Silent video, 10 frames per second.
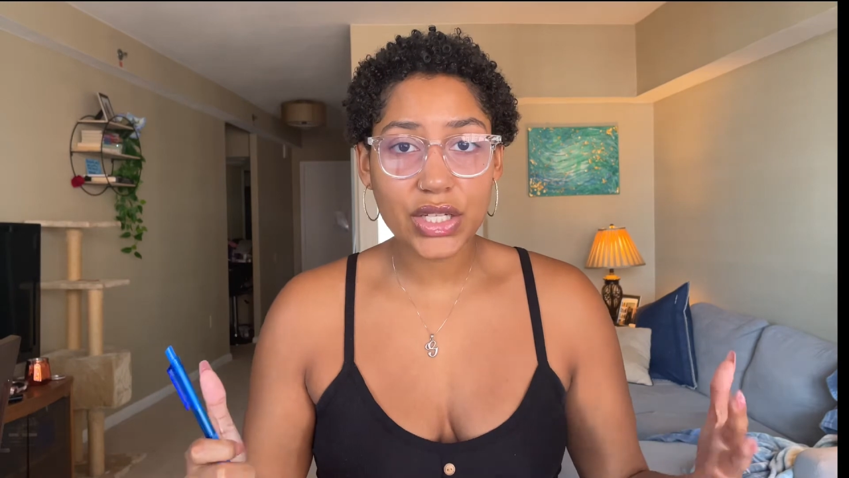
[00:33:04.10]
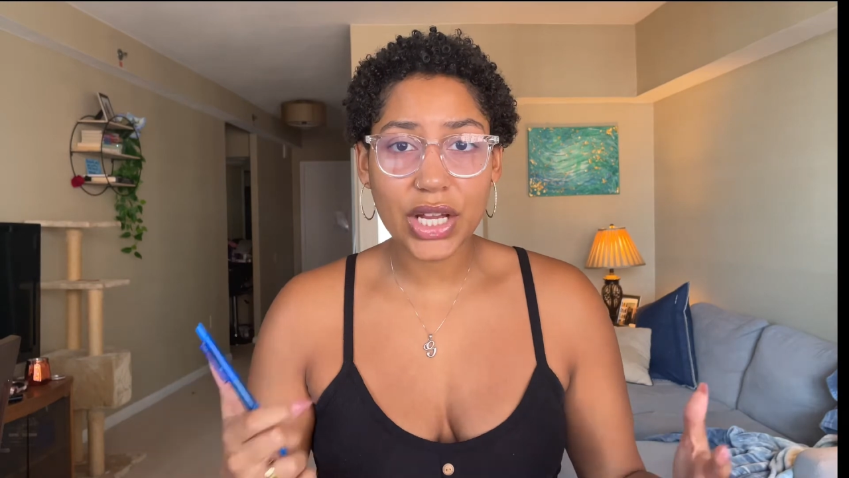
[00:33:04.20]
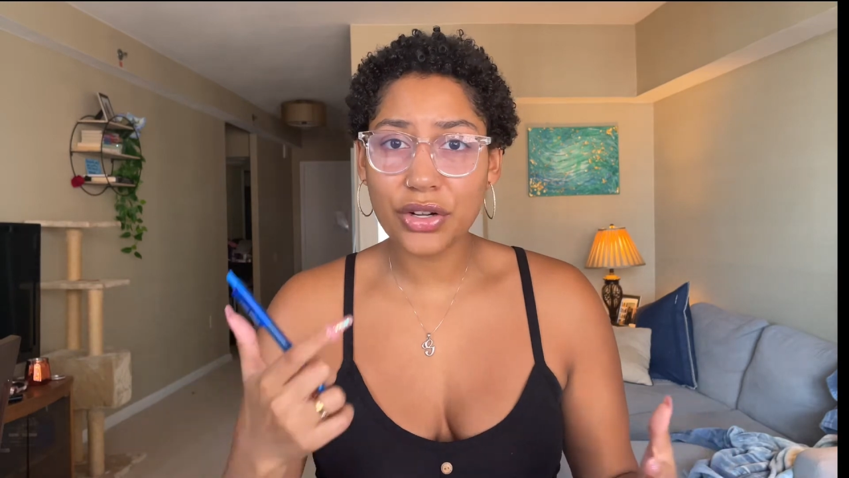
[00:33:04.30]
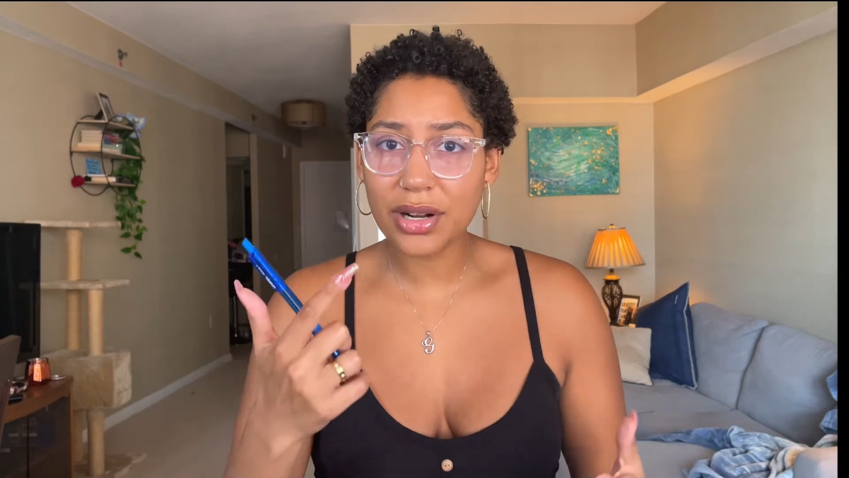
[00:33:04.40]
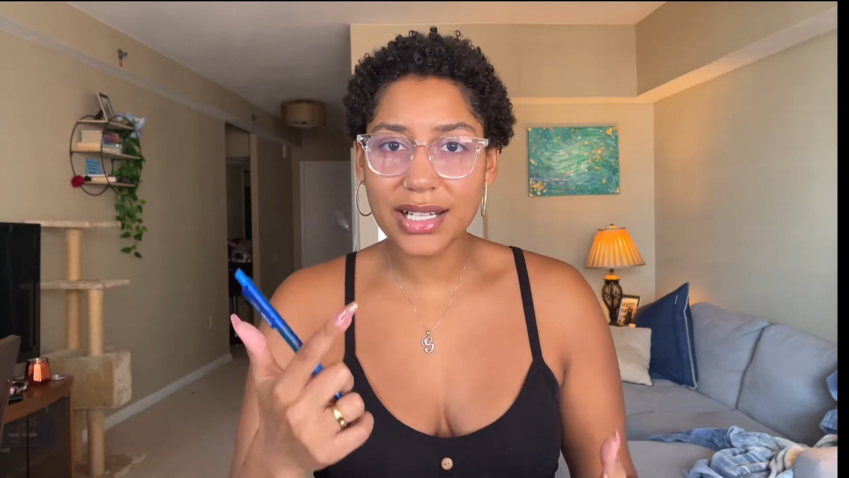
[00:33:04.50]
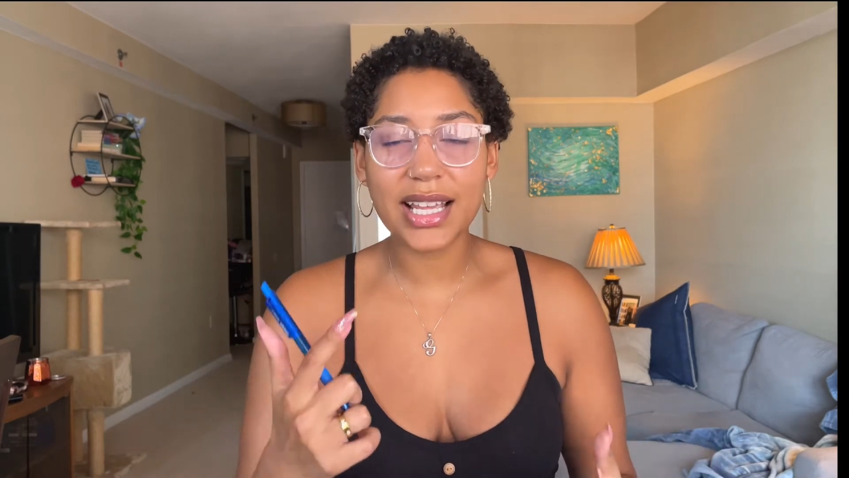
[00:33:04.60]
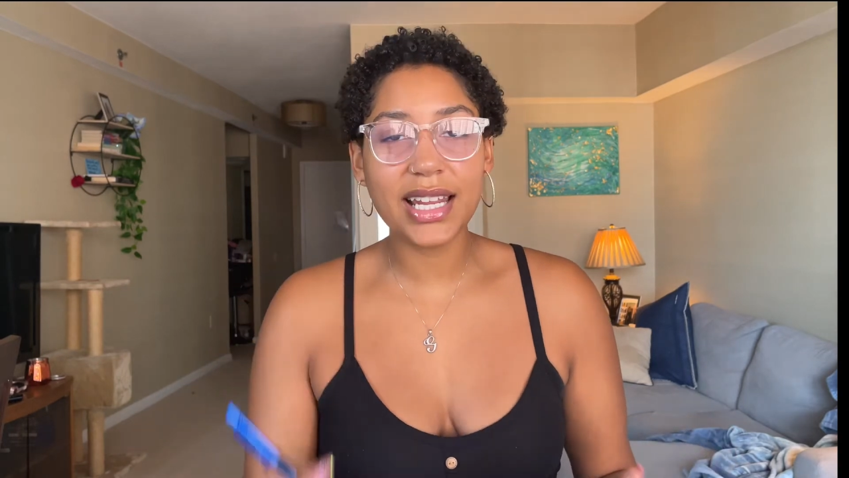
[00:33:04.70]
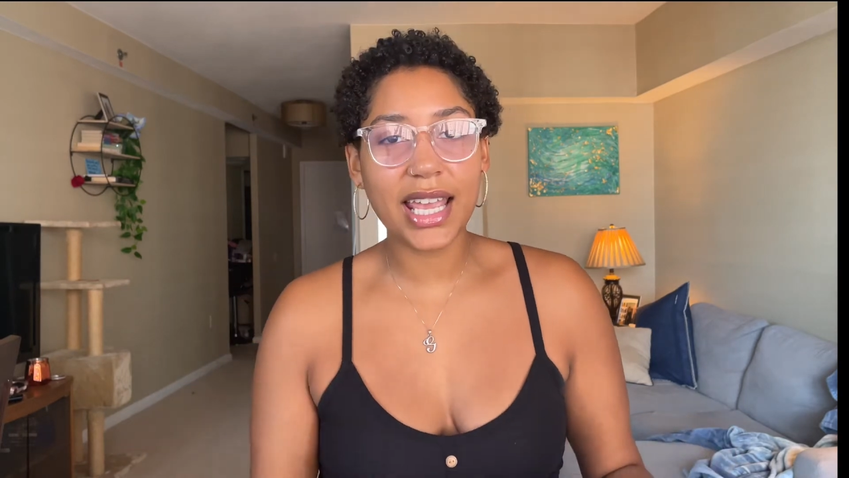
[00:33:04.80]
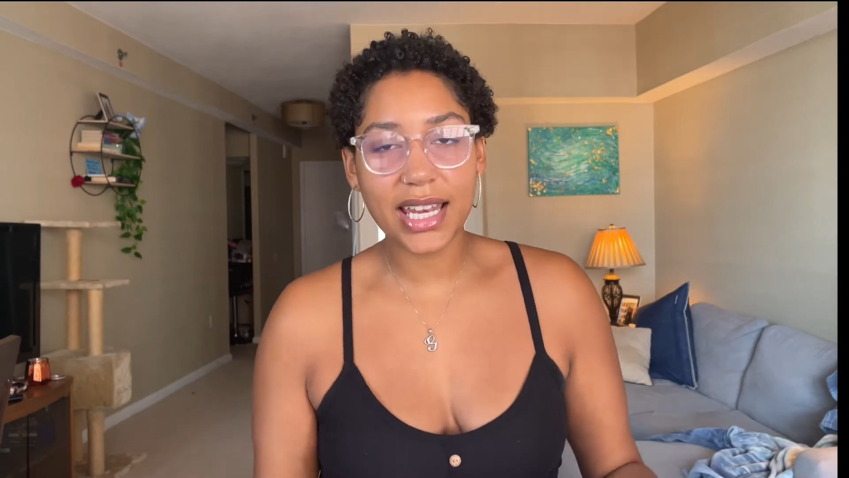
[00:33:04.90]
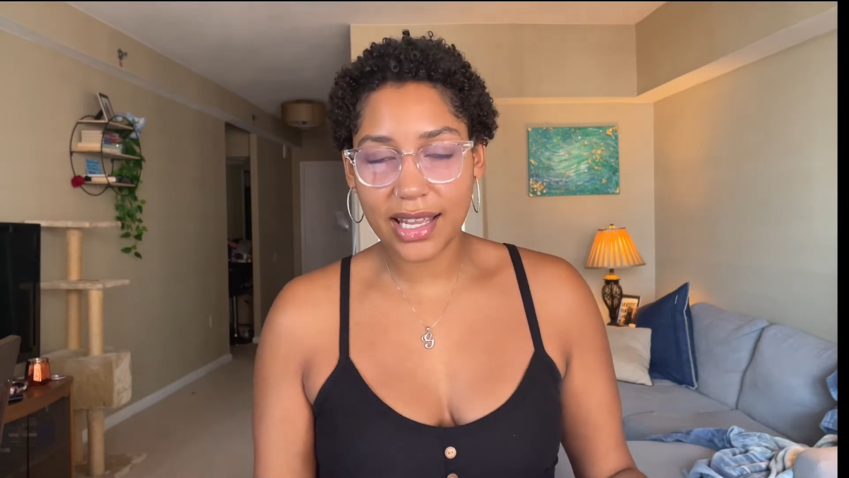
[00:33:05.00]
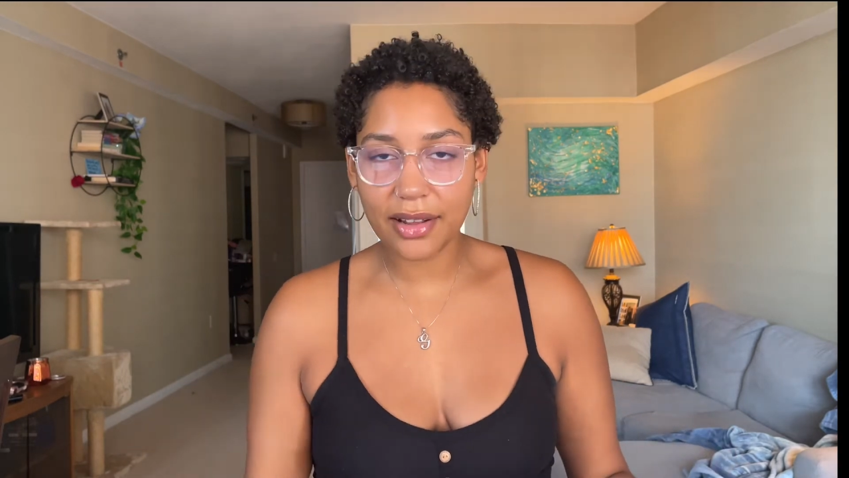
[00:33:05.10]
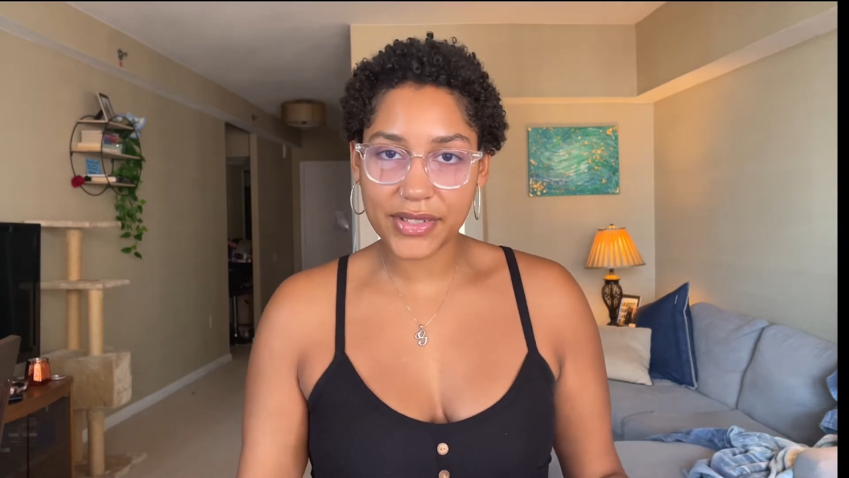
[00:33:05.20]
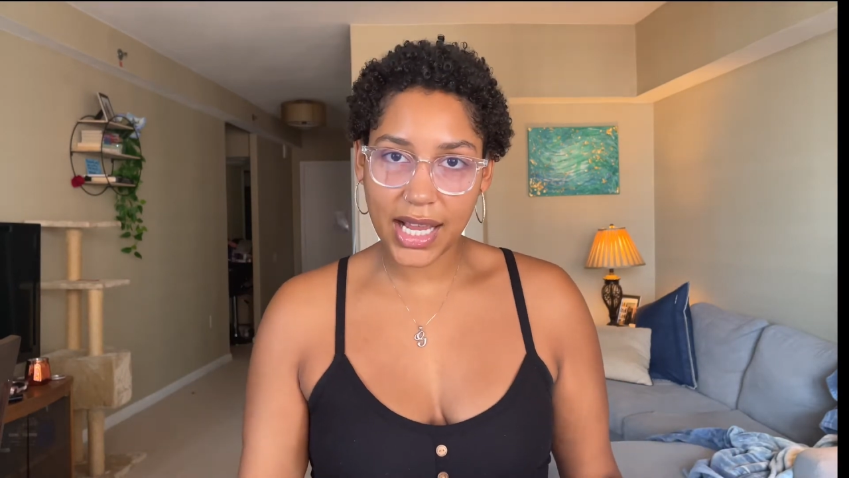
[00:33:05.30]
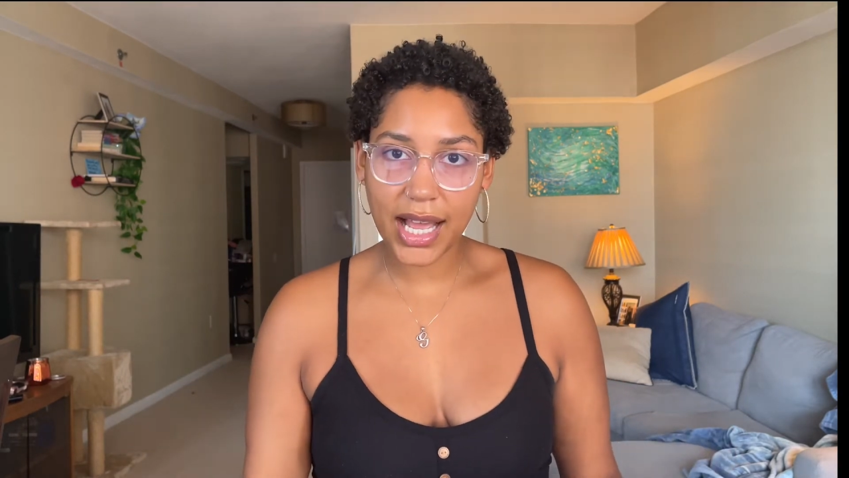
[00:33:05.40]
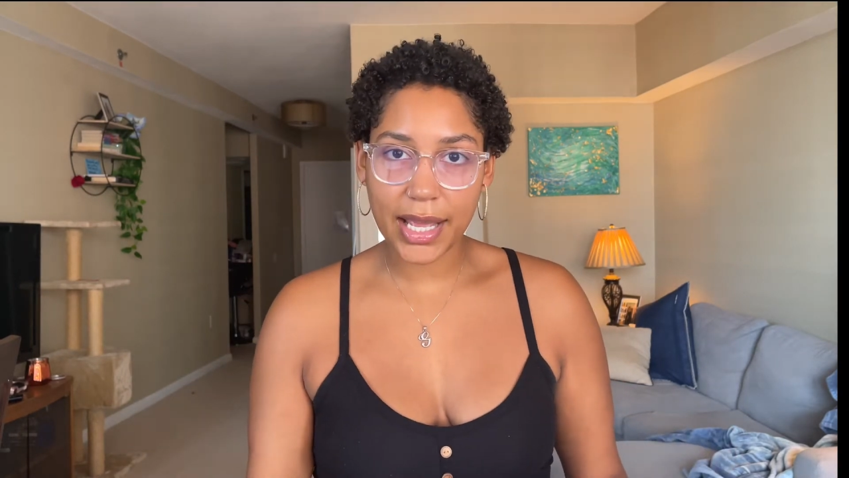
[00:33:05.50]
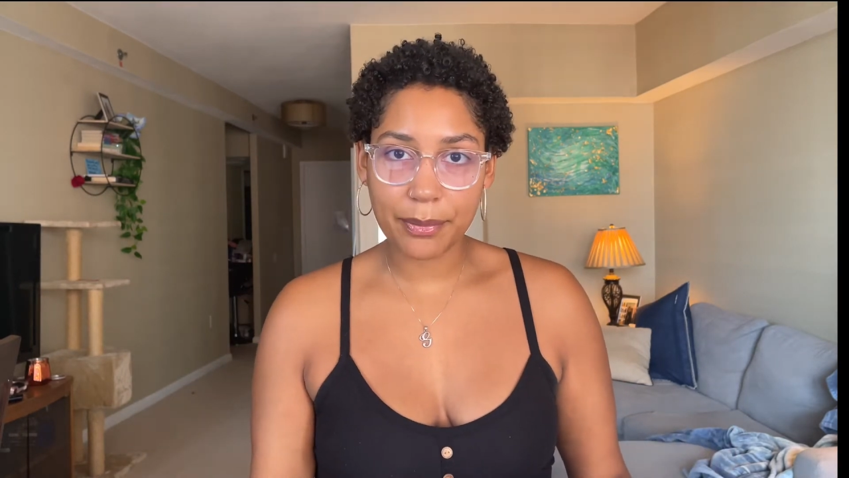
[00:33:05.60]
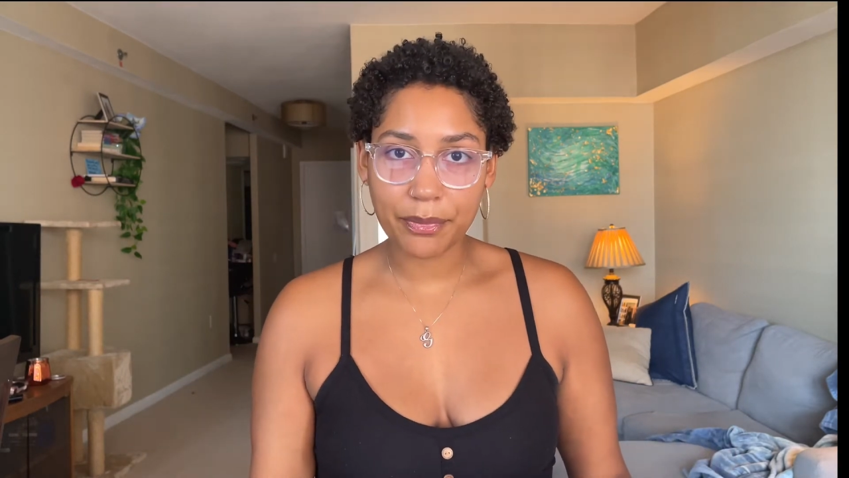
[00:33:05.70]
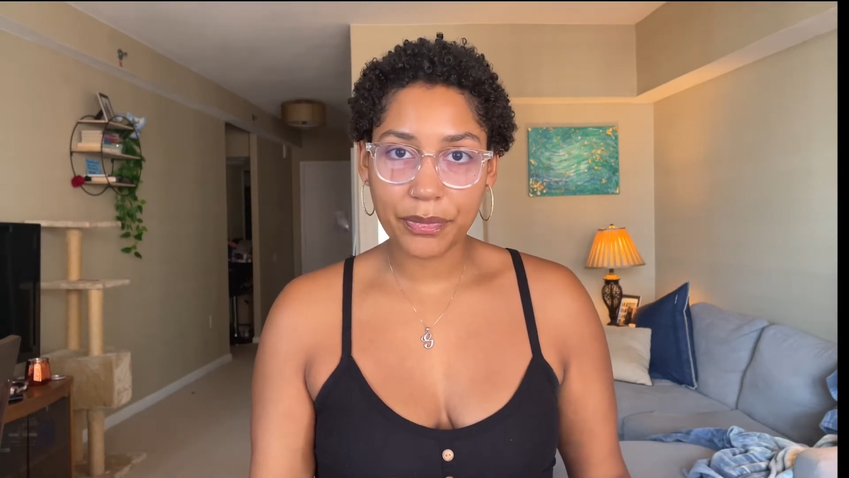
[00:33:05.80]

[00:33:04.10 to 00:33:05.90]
and you're not dedicating enough time.